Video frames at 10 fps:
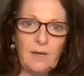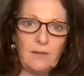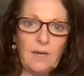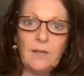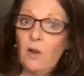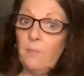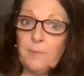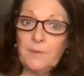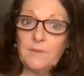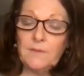
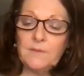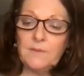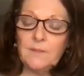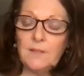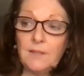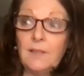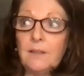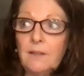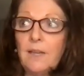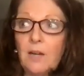encompasses,
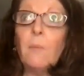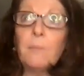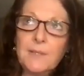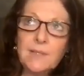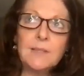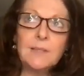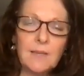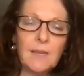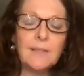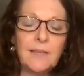
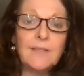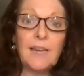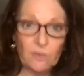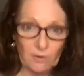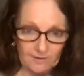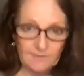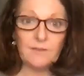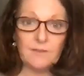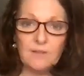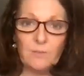and as a HR
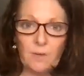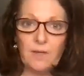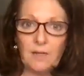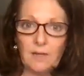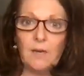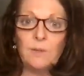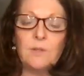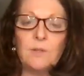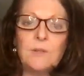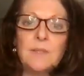consultant, what I now
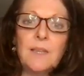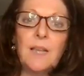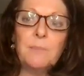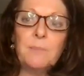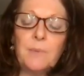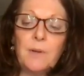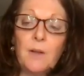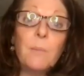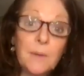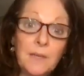do is help
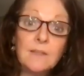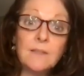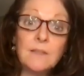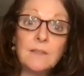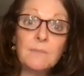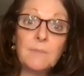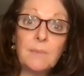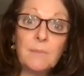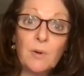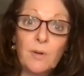companies and
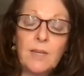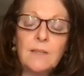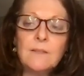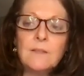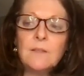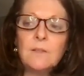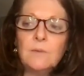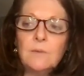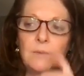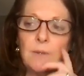employees
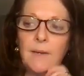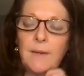to